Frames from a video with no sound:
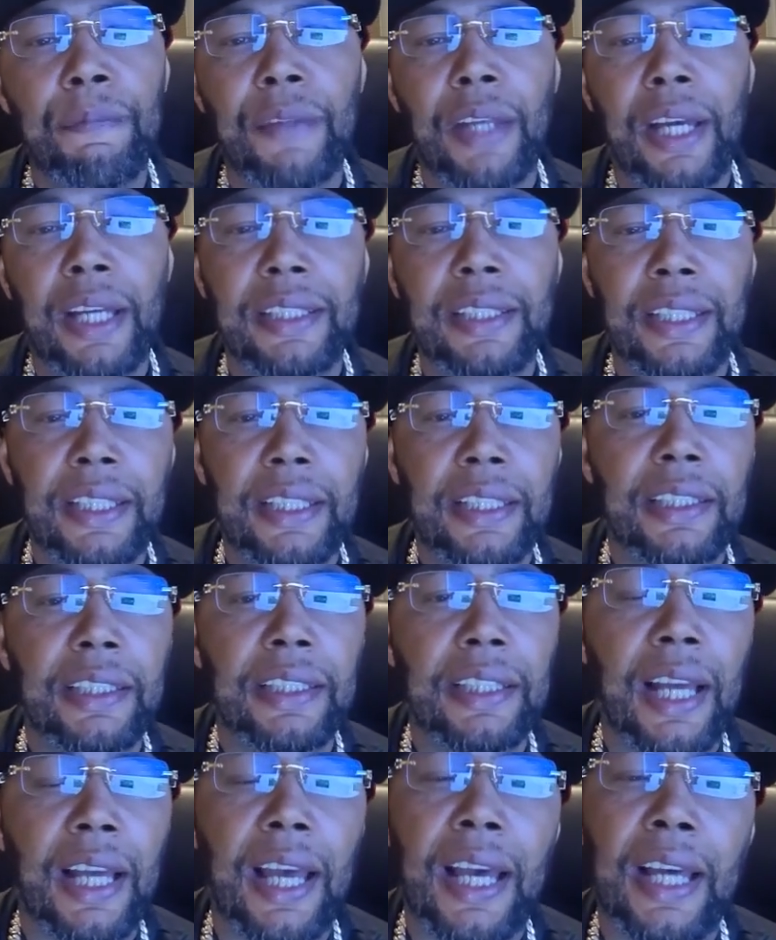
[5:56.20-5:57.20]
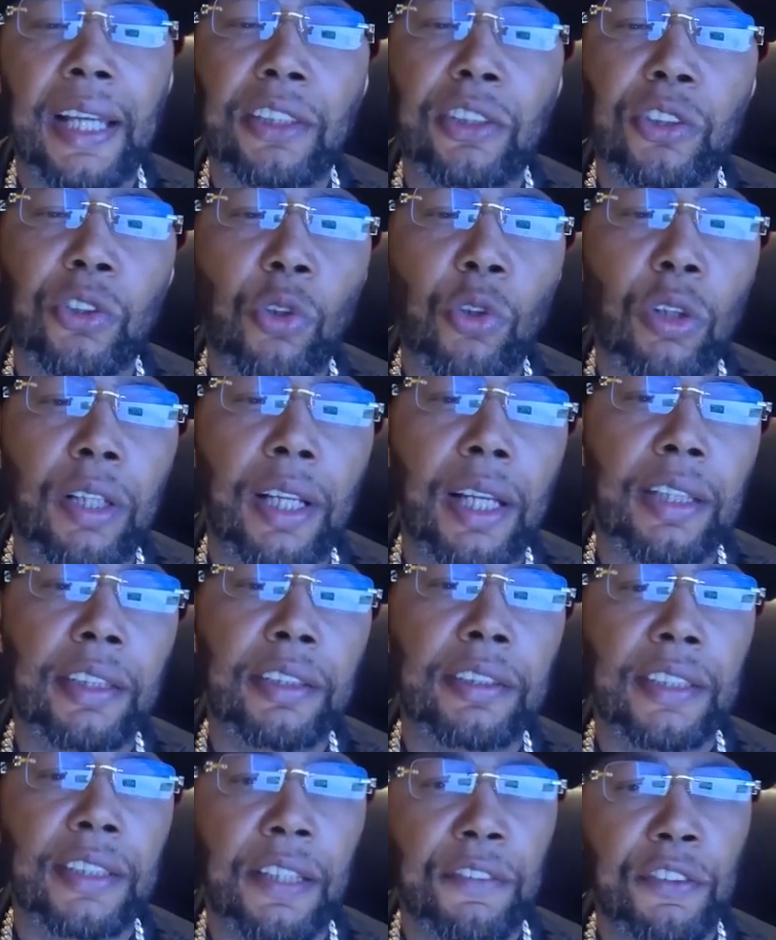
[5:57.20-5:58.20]
I did it and I had a score like
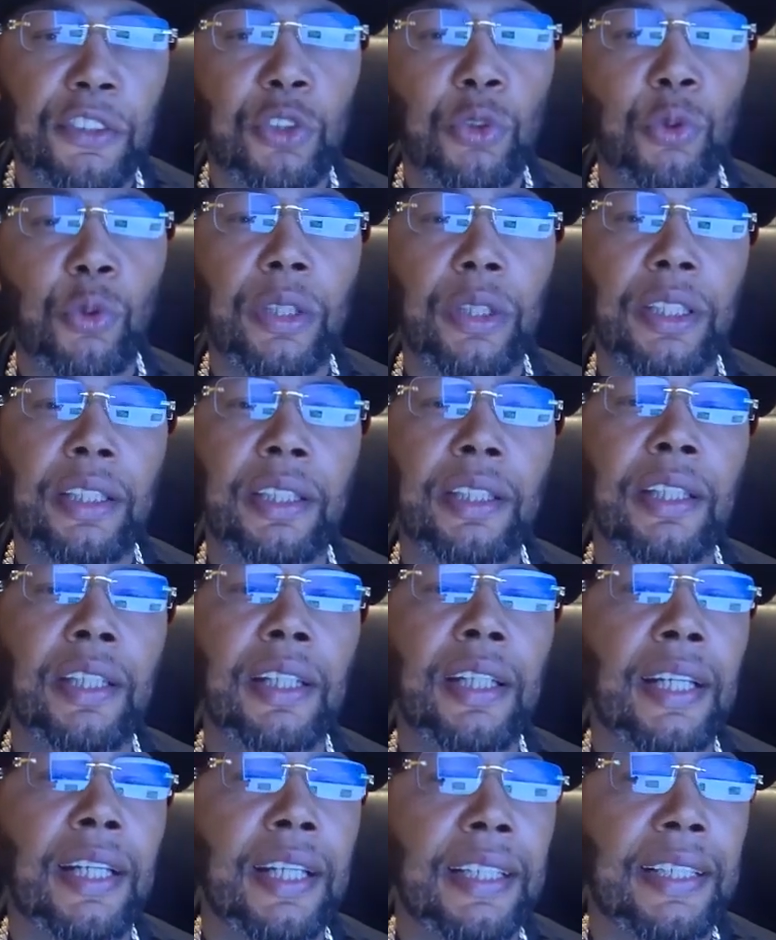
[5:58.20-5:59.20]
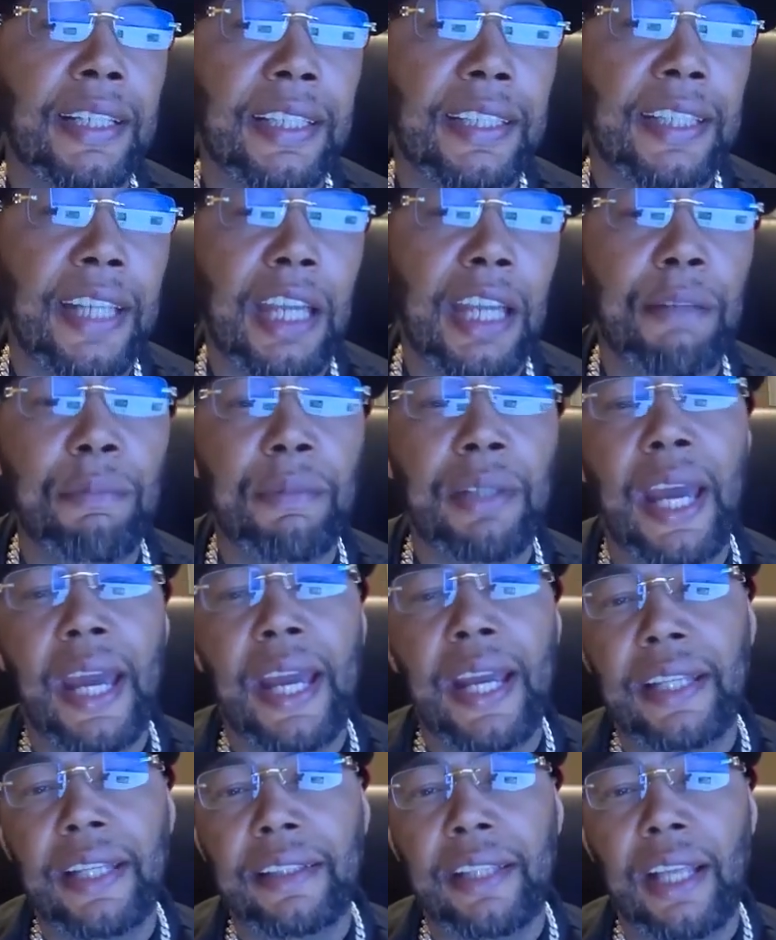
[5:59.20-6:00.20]
a 720, and they gave me
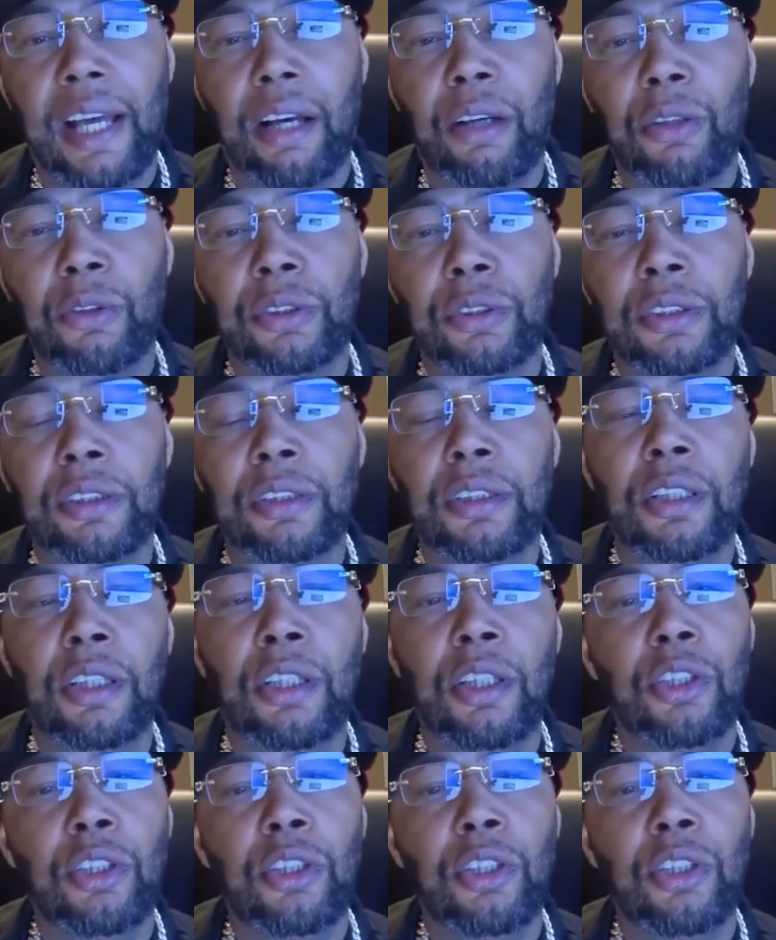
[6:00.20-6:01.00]
8,000.